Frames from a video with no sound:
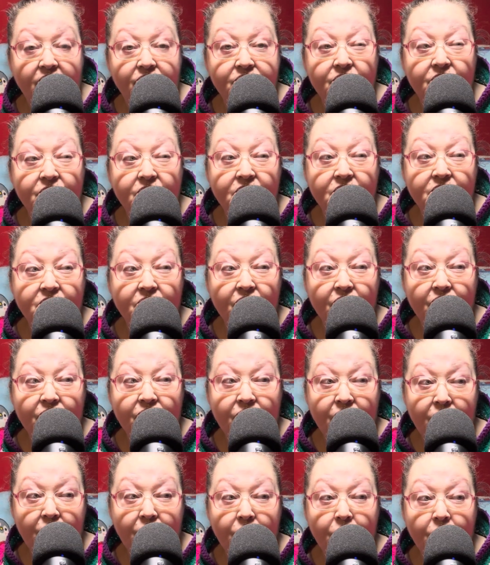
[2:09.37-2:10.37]
so there's a
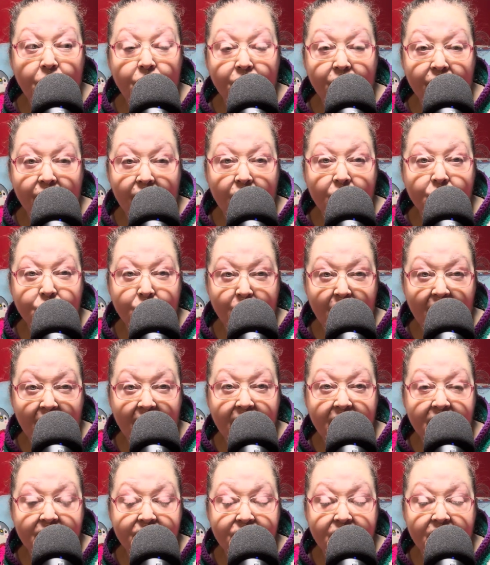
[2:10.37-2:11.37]
few brioche
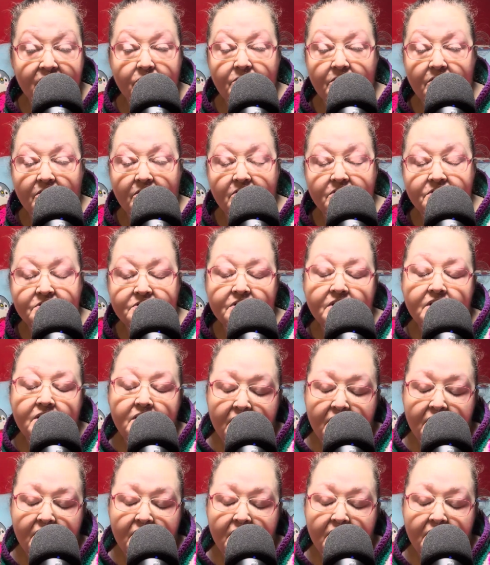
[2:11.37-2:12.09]
blankets here because,